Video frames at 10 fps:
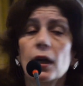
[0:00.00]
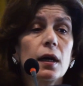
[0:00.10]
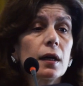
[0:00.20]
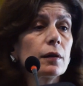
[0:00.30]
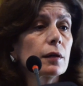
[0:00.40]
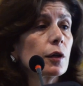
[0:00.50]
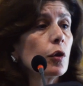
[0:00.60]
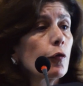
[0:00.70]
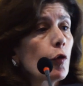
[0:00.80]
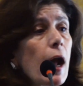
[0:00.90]

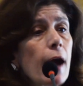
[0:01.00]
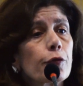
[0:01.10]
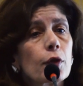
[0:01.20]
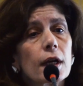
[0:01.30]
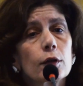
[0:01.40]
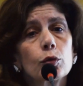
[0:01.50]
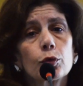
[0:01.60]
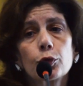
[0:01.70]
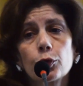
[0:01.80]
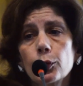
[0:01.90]
for Africa
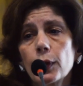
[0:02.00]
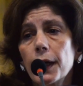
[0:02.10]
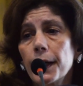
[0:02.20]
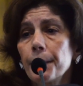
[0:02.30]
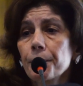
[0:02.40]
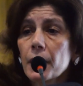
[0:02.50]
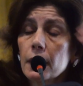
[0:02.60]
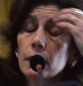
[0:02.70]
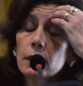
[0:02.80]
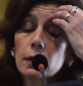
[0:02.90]
to
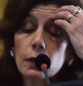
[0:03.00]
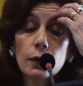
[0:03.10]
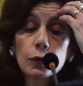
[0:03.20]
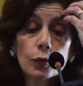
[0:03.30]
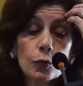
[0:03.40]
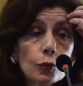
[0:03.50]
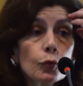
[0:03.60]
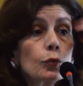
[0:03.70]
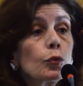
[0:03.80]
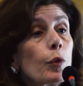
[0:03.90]

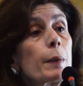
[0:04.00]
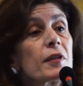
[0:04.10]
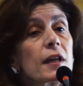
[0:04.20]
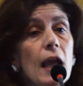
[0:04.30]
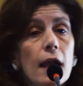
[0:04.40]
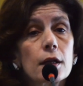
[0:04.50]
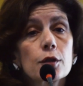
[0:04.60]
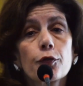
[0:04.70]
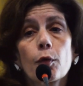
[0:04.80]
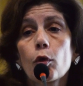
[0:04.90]
reap the
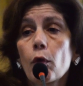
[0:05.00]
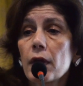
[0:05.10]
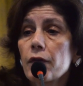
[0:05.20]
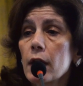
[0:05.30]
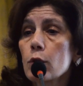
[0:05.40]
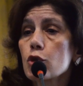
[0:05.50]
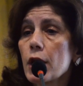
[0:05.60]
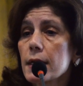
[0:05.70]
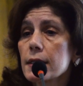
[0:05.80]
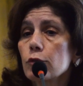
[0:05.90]
gains from global value
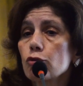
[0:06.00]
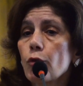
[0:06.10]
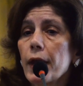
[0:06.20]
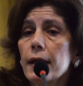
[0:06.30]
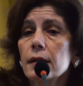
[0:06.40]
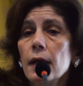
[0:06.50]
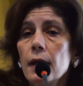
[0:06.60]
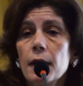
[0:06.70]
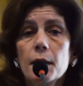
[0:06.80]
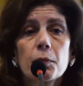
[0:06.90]
chains and trade.
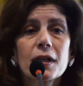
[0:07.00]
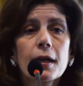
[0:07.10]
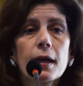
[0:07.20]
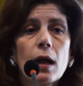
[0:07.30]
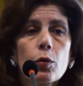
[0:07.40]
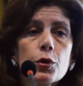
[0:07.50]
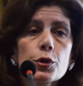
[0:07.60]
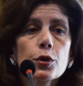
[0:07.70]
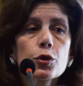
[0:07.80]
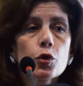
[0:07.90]
But again, our
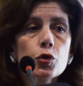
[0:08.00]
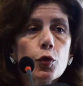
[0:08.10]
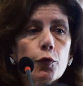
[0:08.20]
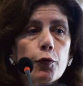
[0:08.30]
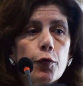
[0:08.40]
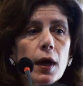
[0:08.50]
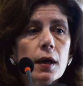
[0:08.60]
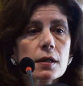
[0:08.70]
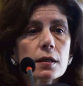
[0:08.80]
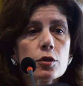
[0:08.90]
research so
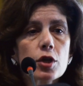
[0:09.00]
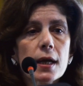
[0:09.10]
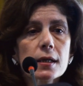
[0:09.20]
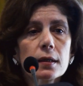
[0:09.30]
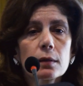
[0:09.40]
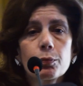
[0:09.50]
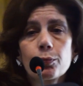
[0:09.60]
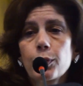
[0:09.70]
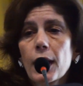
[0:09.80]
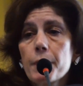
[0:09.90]
far suggests that
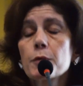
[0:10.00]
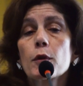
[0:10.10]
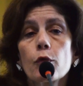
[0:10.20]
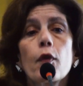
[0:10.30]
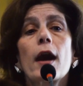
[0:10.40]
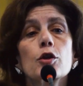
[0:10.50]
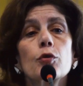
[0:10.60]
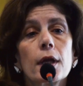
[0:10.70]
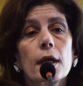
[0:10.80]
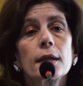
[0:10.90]
perhaps
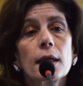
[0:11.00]
manufacturing and